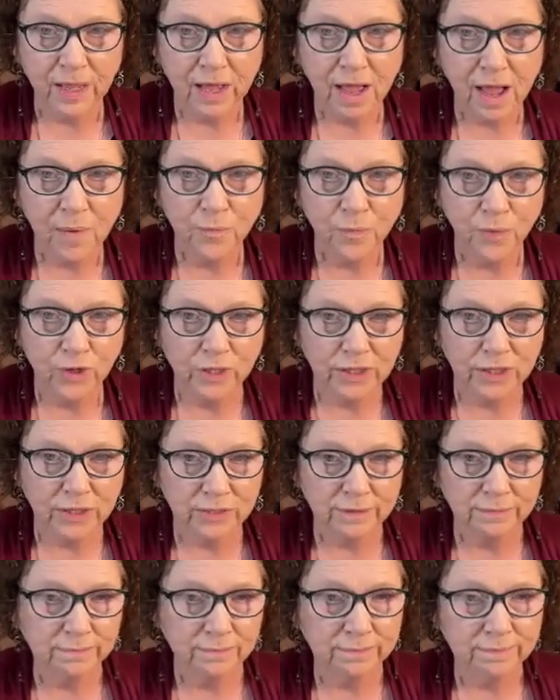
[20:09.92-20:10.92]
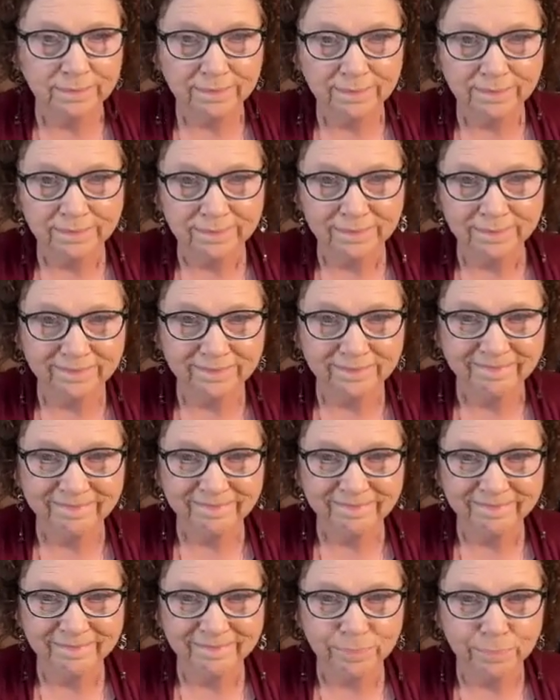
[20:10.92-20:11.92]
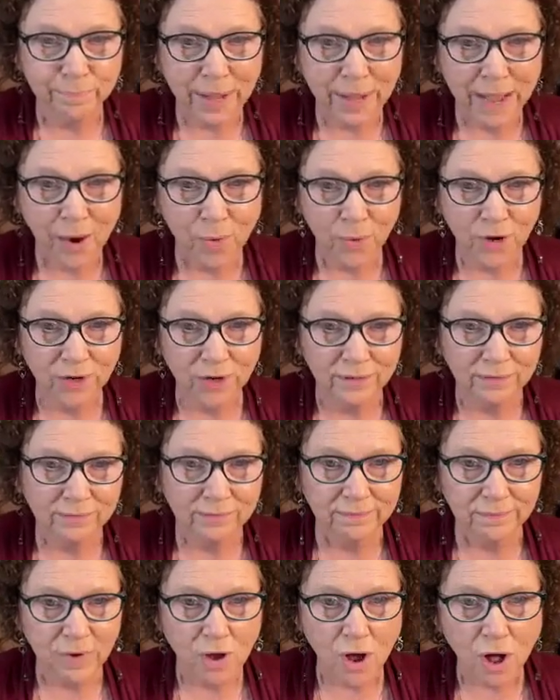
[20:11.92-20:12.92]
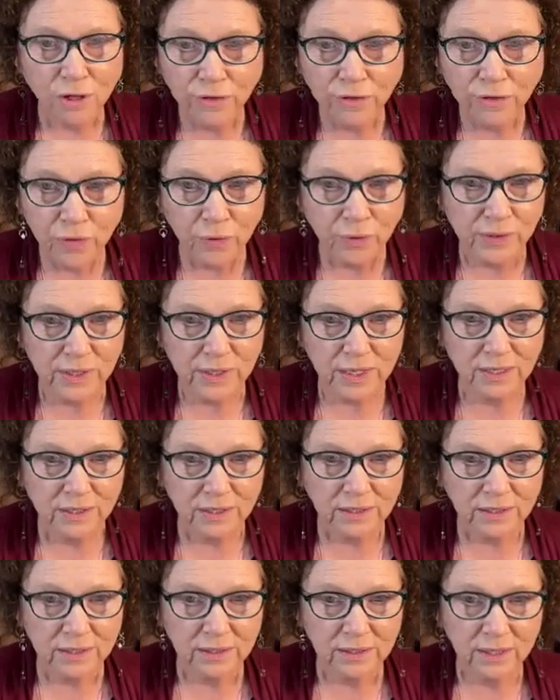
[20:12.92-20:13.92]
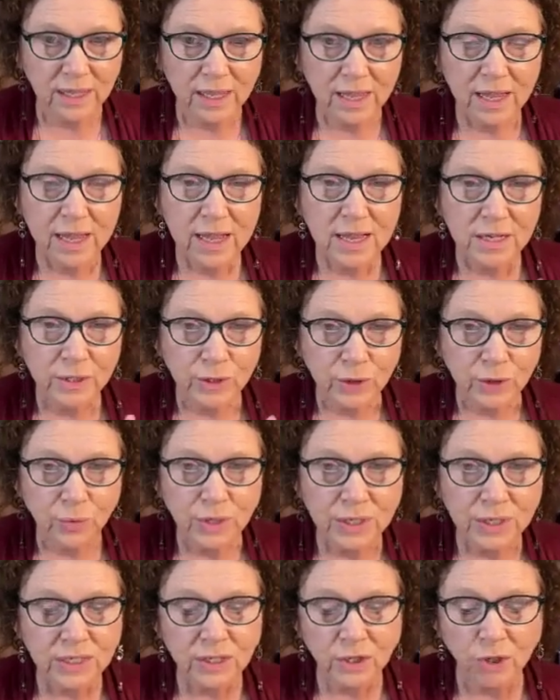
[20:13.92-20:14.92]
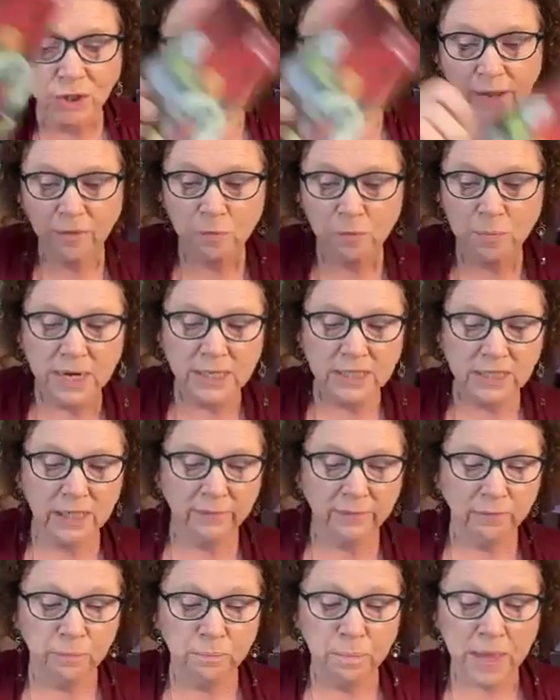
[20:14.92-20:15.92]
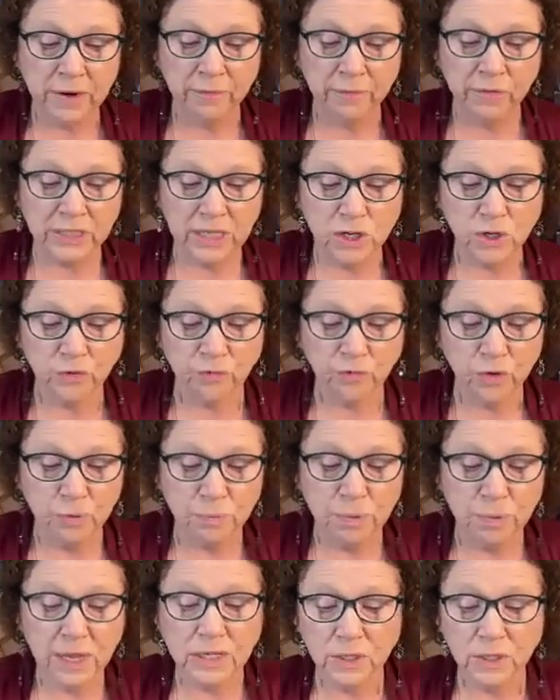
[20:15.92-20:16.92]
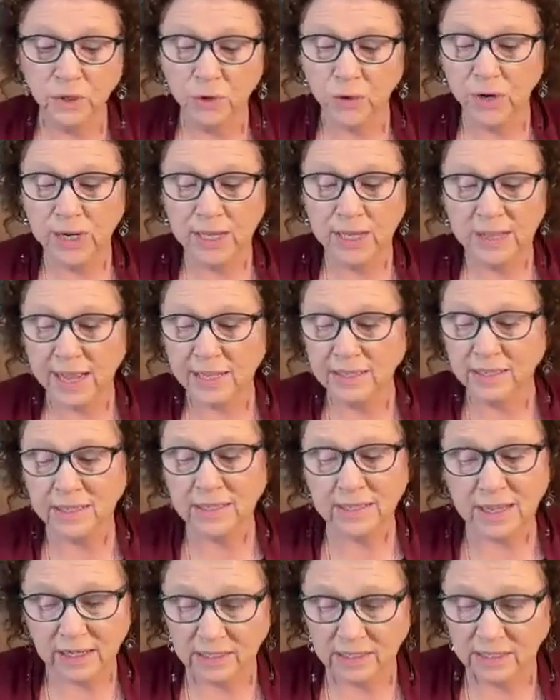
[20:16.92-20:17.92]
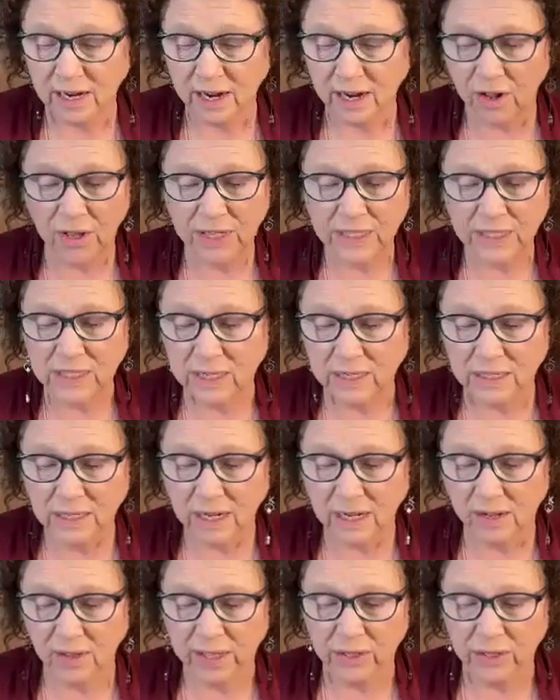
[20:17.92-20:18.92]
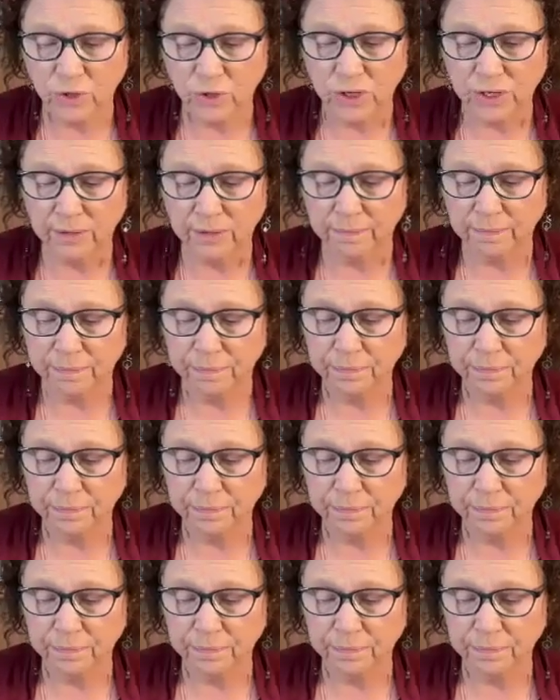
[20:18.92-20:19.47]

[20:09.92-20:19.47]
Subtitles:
comfort, power, all of those things. So this is a good time for manifestation for you because you're in that sextile energy.